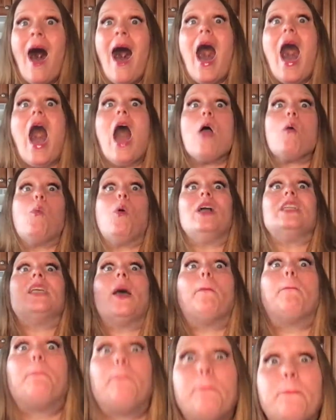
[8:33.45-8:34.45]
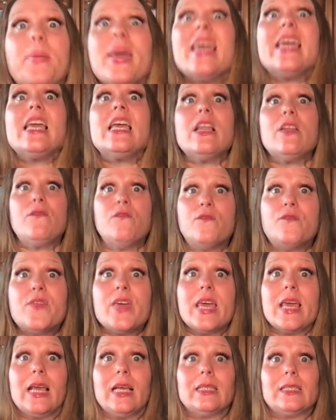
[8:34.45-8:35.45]
I want a bean
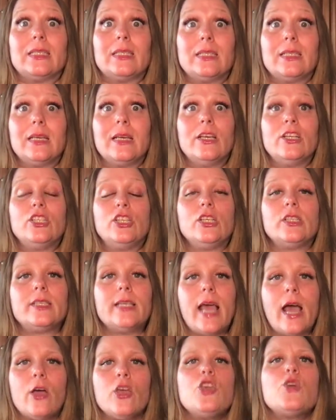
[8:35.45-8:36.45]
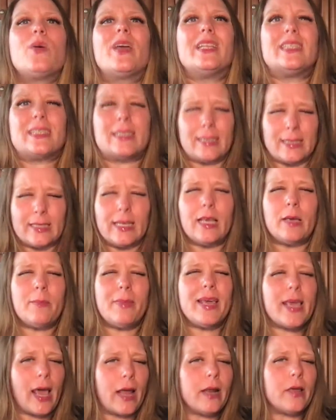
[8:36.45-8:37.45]
feast. Do you see how you can see
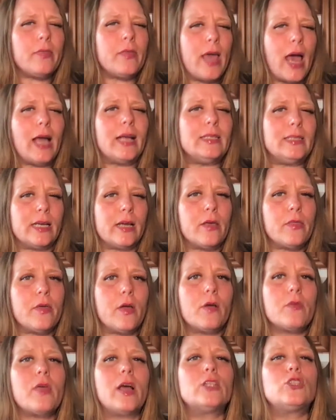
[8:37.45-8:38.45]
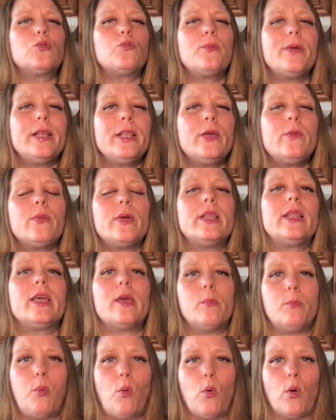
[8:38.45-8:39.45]
me getting the idea there? That's really, really
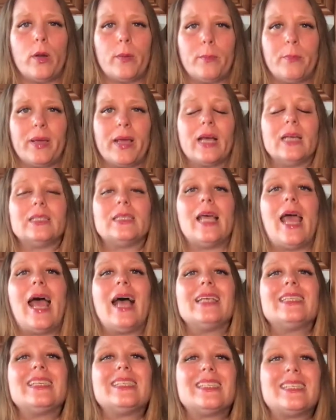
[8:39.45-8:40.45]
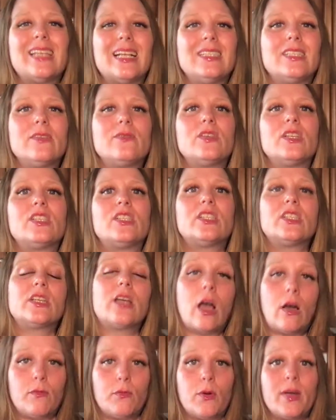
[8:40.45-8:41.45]
important because it has a sense of
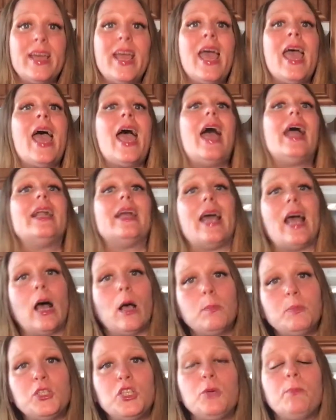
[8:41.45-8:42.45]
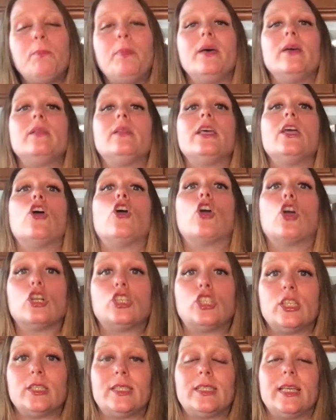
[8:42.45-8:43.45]
discovery and it helps you build the
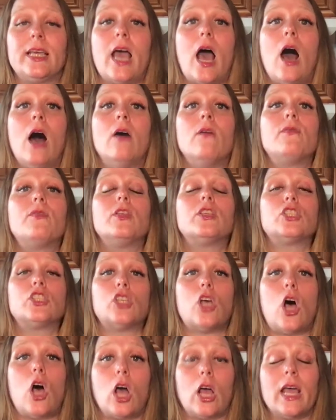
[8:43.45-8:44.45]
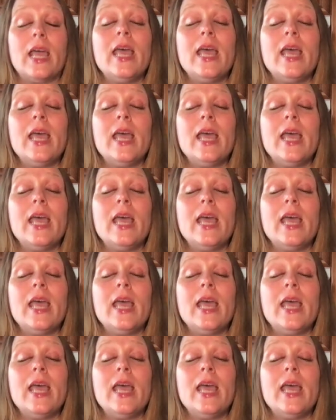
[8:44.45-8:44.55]
urgency of the song.